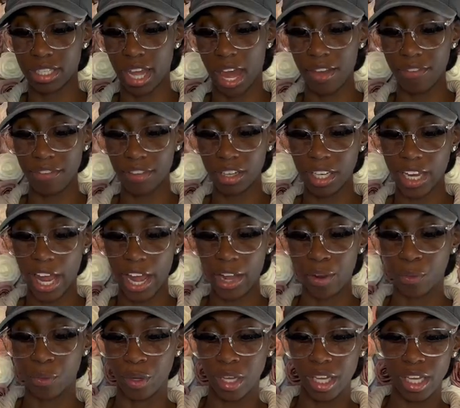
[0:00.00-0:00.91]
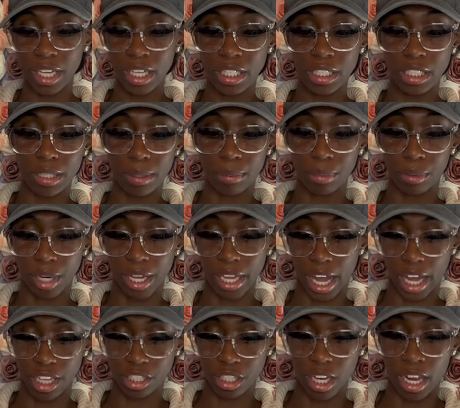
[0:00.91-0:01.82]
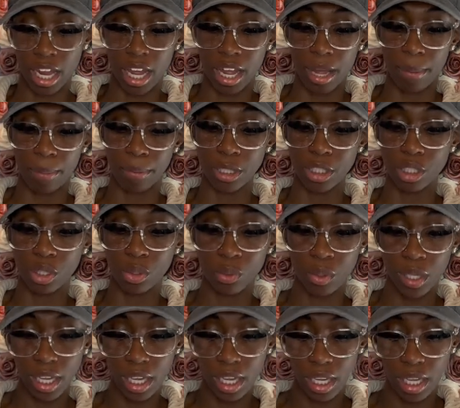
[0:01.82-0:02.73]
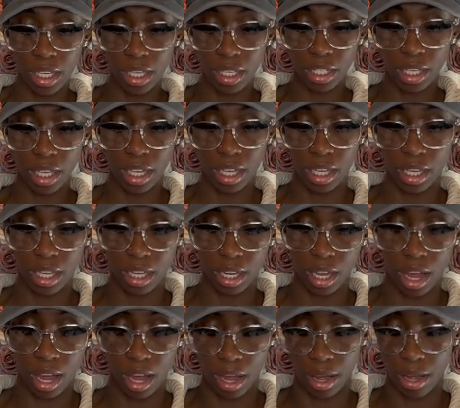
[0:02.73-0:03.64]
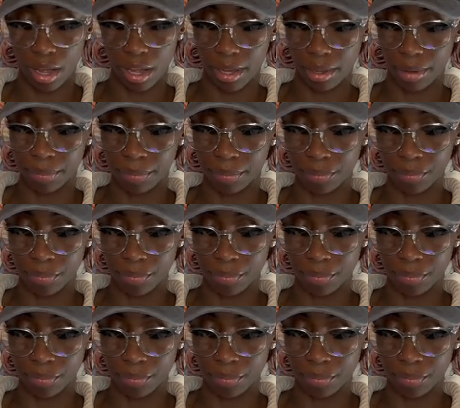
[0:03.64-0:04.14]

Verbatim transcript: I feel like rings bring out your, between um